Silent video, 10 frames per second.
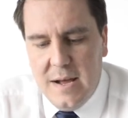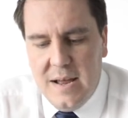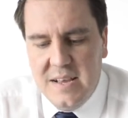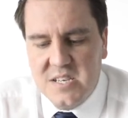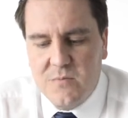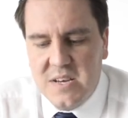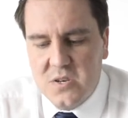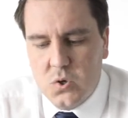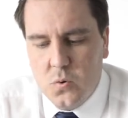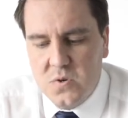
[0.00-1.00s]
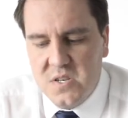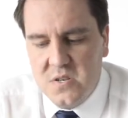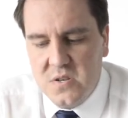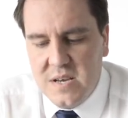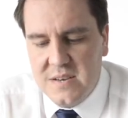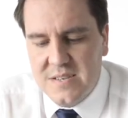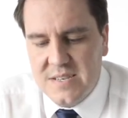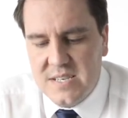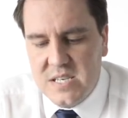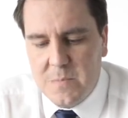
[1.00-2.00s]
Listed race at Taunton in
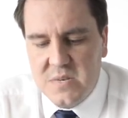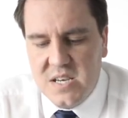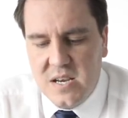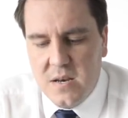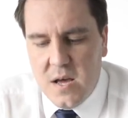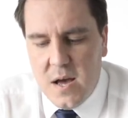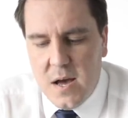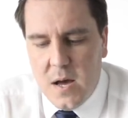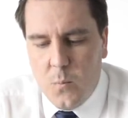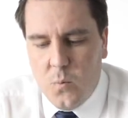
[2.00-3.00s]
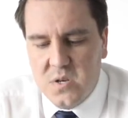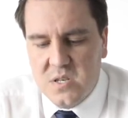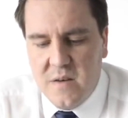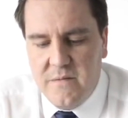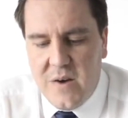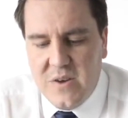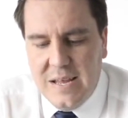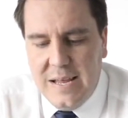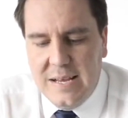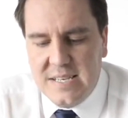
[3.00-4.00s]
2017 was a very
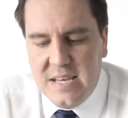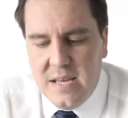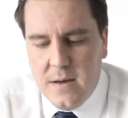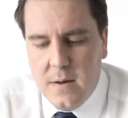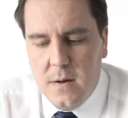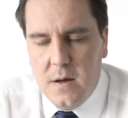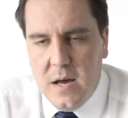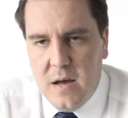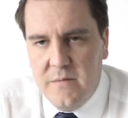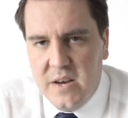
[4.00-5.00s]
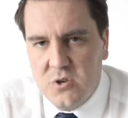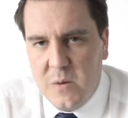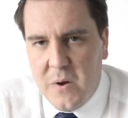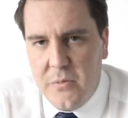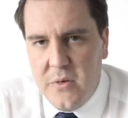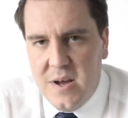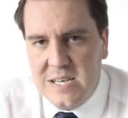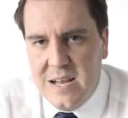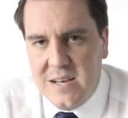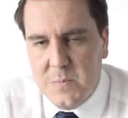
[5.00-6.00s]
easy victory by
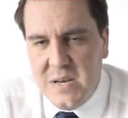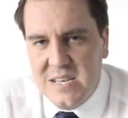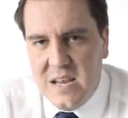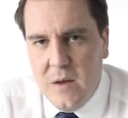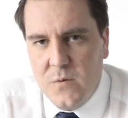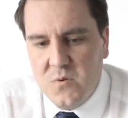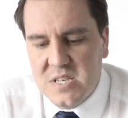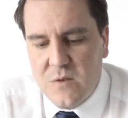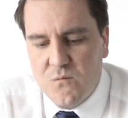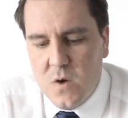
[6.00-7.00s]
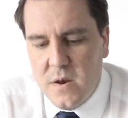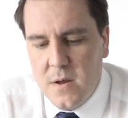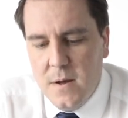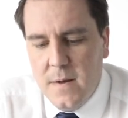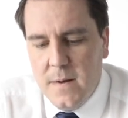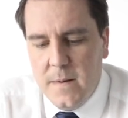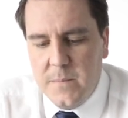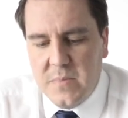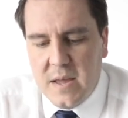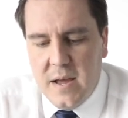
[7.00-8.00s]
30 lengths, beating If You Say Run.
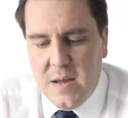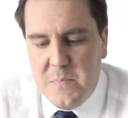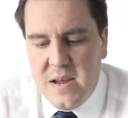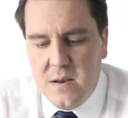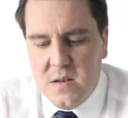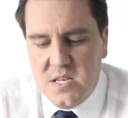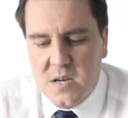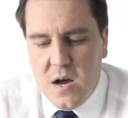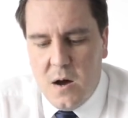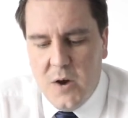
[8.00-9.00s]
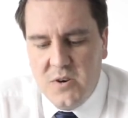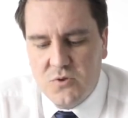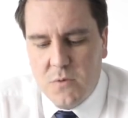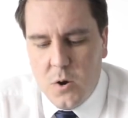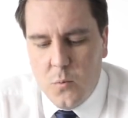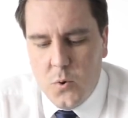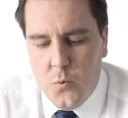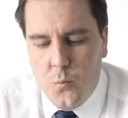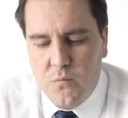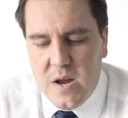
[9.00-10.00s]
He beat Irish Row,
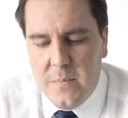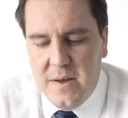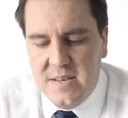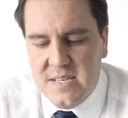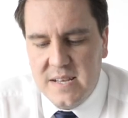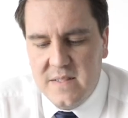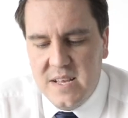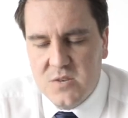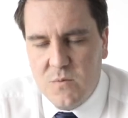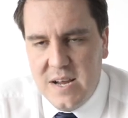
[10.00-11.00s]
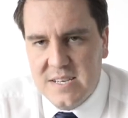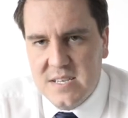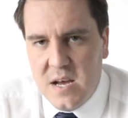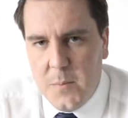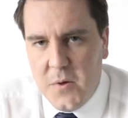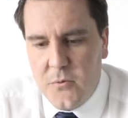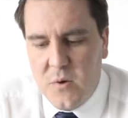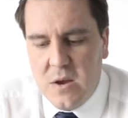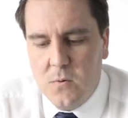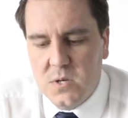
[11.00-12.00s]
who reappears in this race by
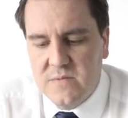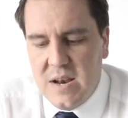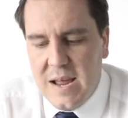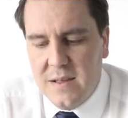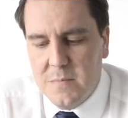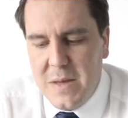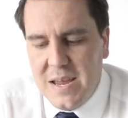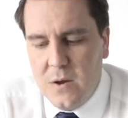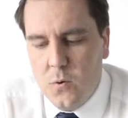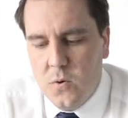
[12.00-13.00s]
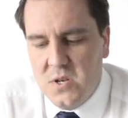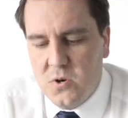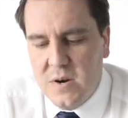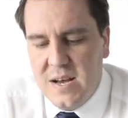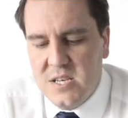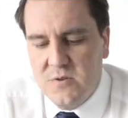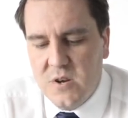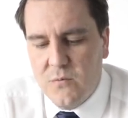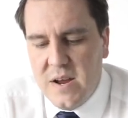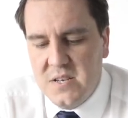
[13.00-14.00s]
3/4 of a length, making all at Doncaster in
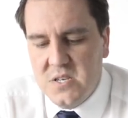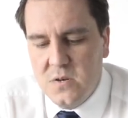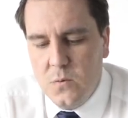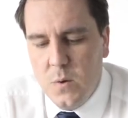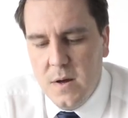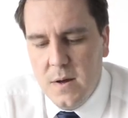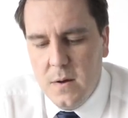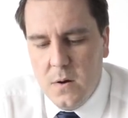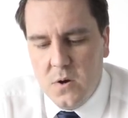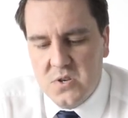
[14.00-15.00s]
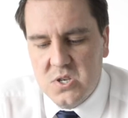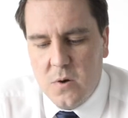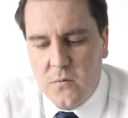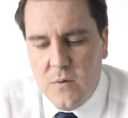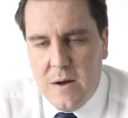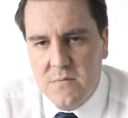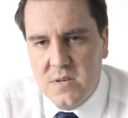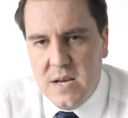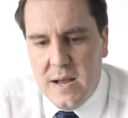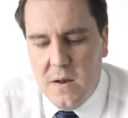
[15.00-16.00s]
a Grade 2 on soft
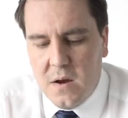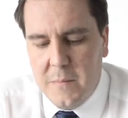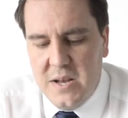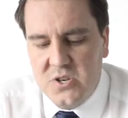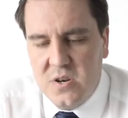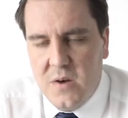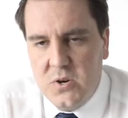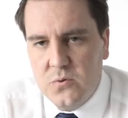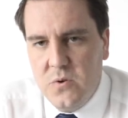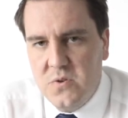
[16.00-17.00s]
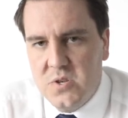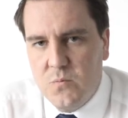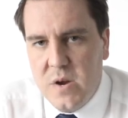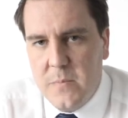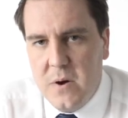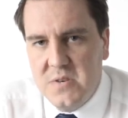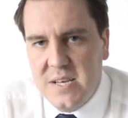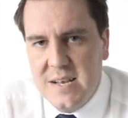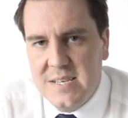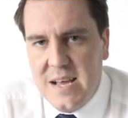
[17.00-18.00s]
ground. And like I mentioned, Irish Row does
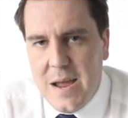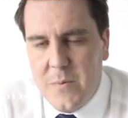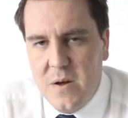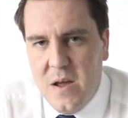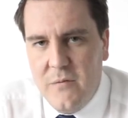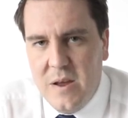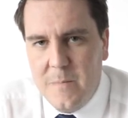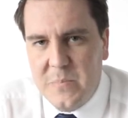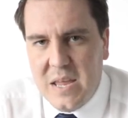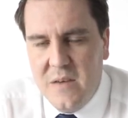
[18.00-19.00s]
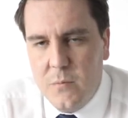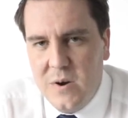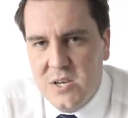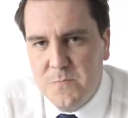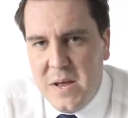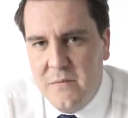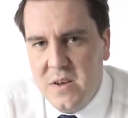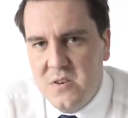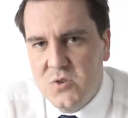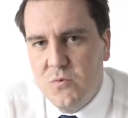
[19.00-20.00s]
reoppose again today. But if Maria's
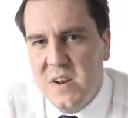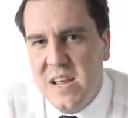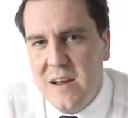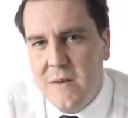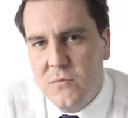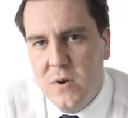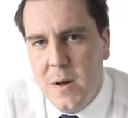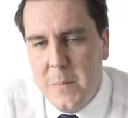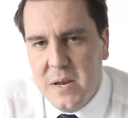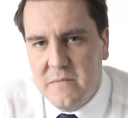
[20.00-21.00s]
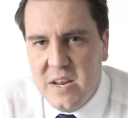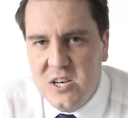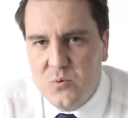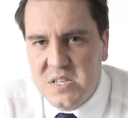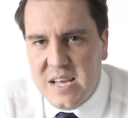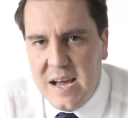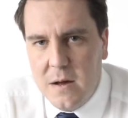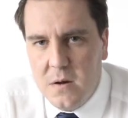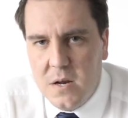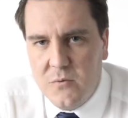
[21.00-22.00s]
Benefit does run in here after a bit of an injury
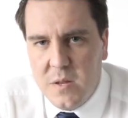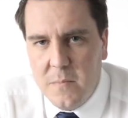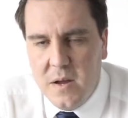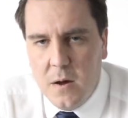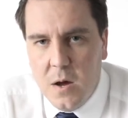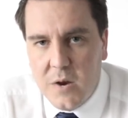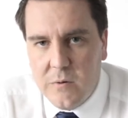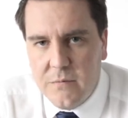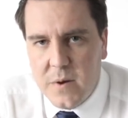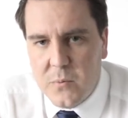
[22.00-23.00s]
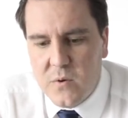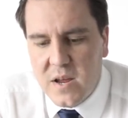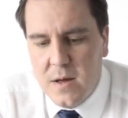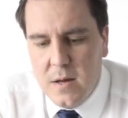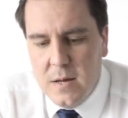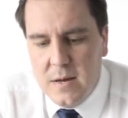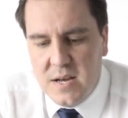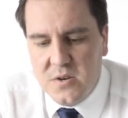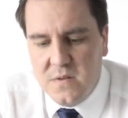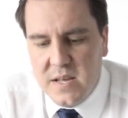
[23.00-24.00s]
scare earlier in February,
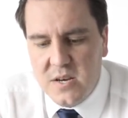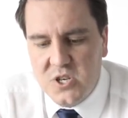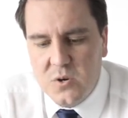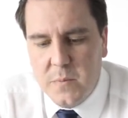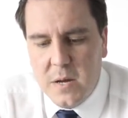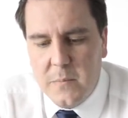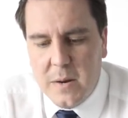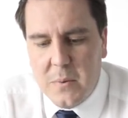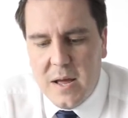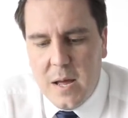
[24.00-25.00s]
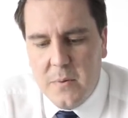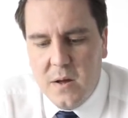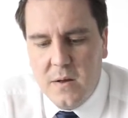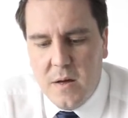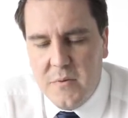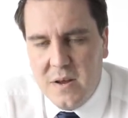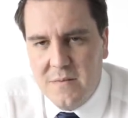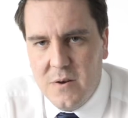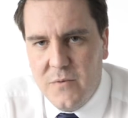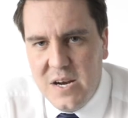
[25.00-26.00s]
I do think she'll be a big player. But I think
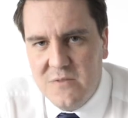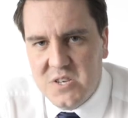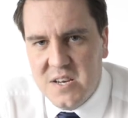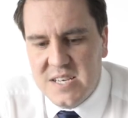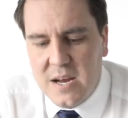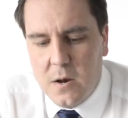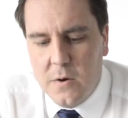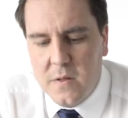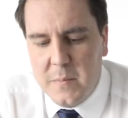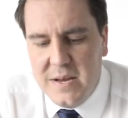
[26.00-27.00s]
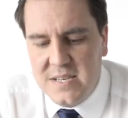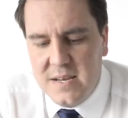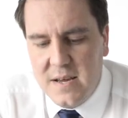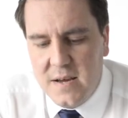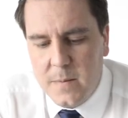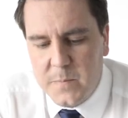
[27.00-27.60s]
Lorena is going to take a lot of the beating here.